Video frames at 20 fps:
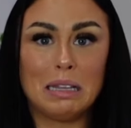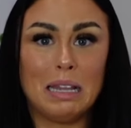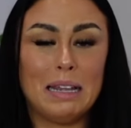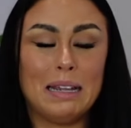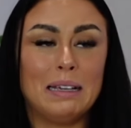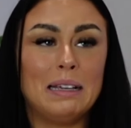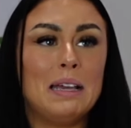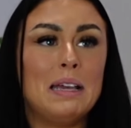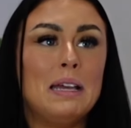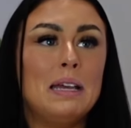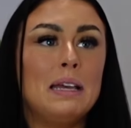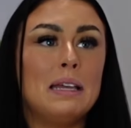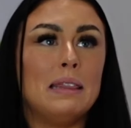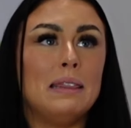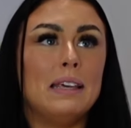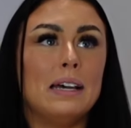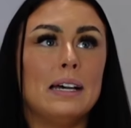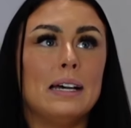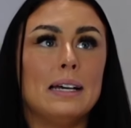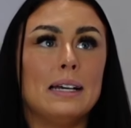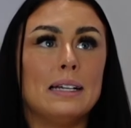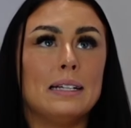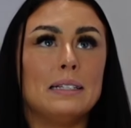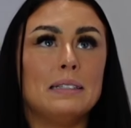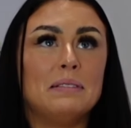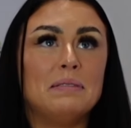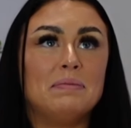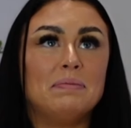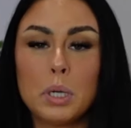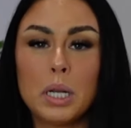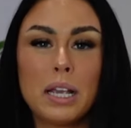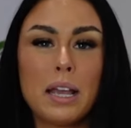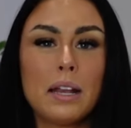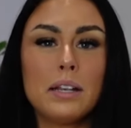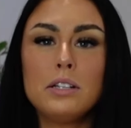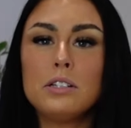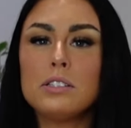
But again,